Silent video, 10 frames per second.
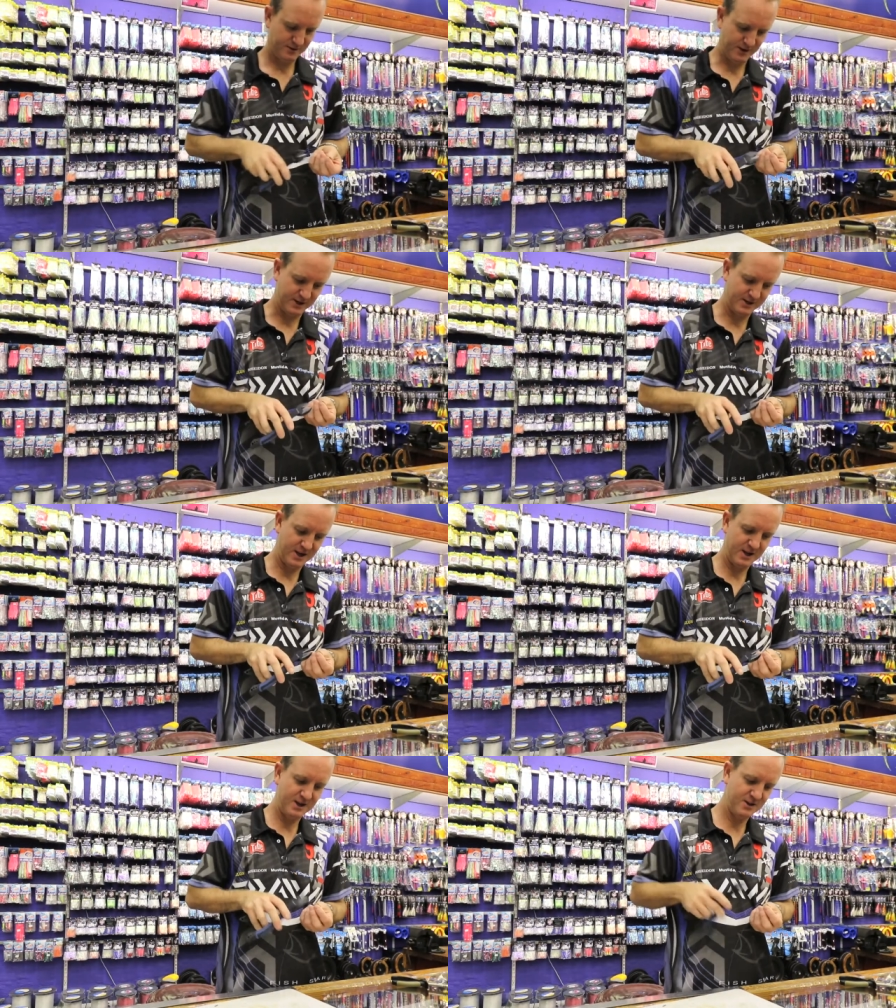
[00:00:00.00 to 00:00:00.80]
We're
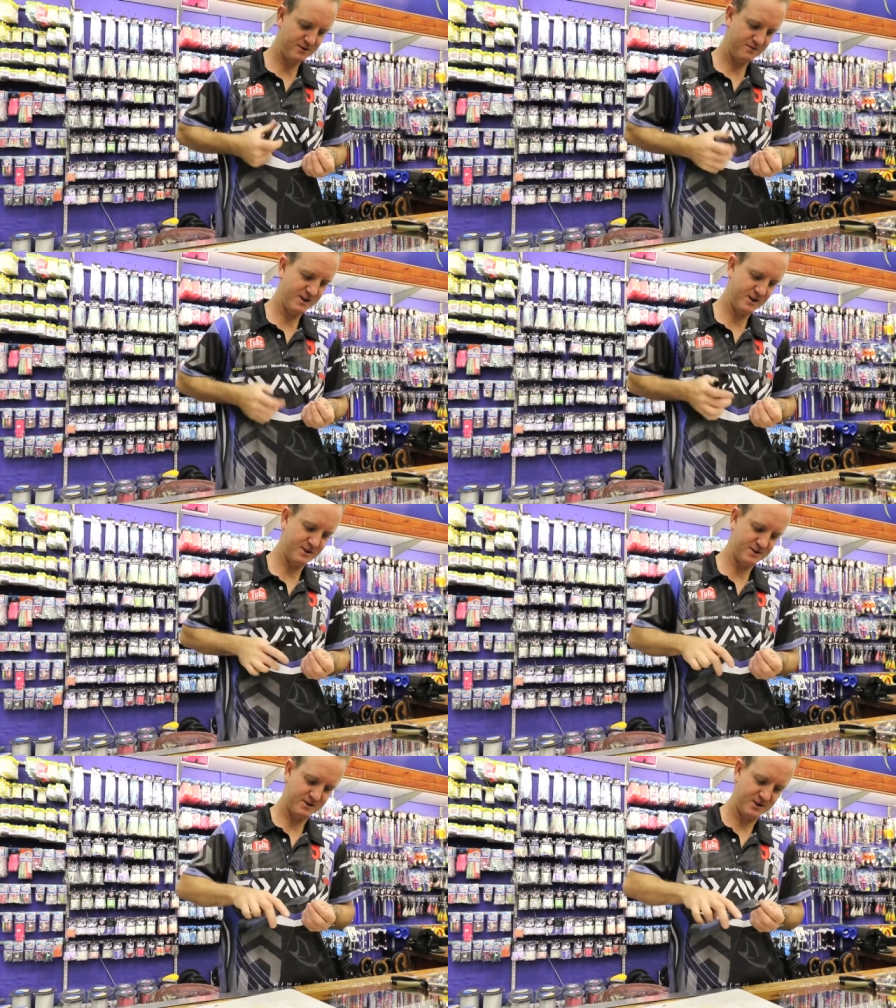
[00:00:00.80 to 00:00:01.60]
tagging over here
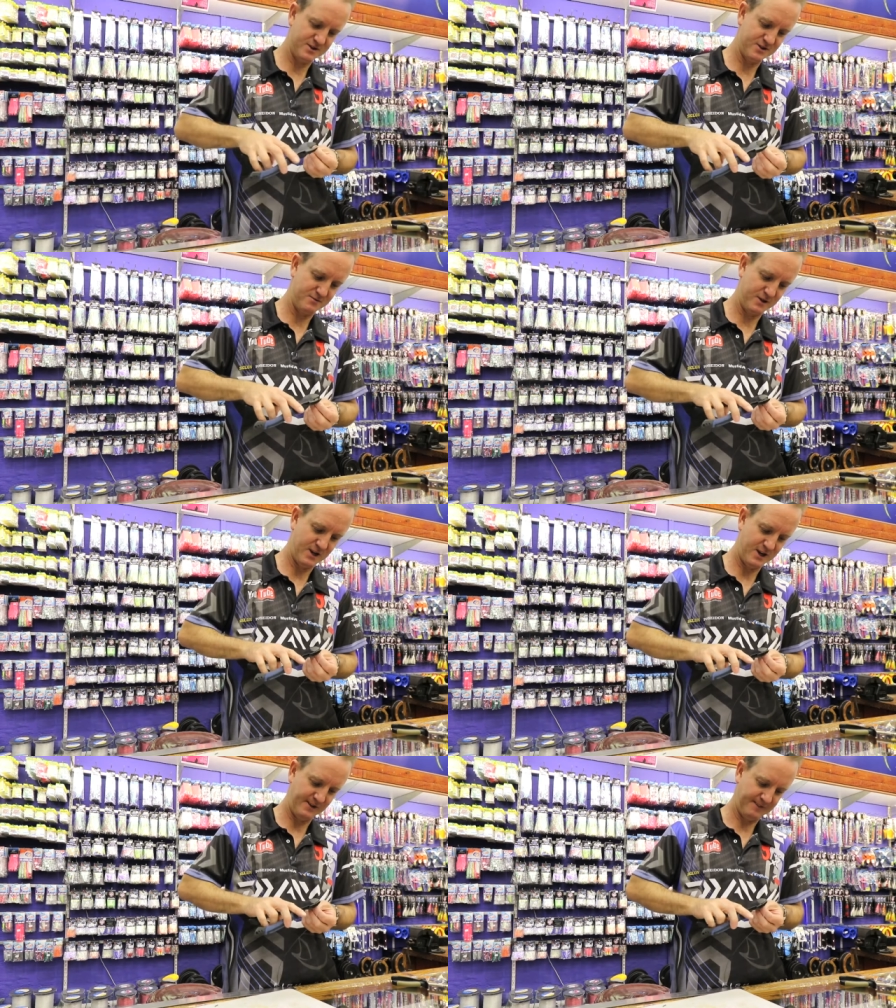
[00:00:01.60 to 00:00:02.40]
as close as we
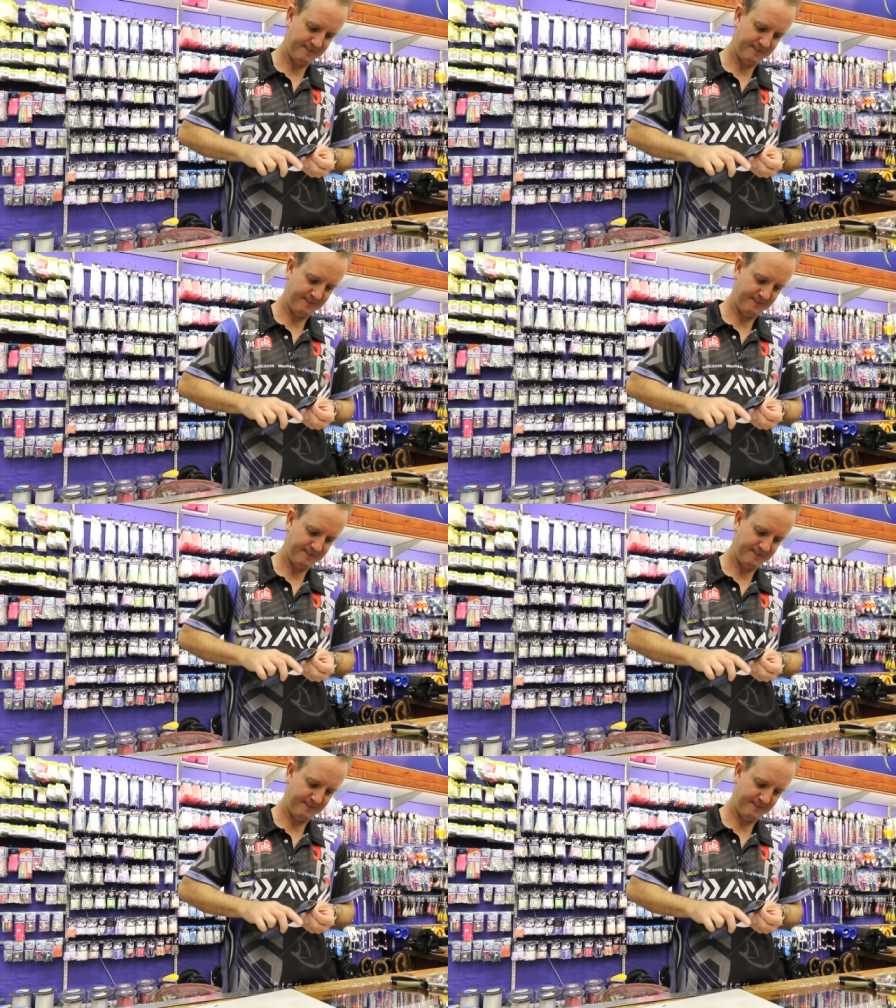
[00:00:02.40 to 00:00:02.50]
can.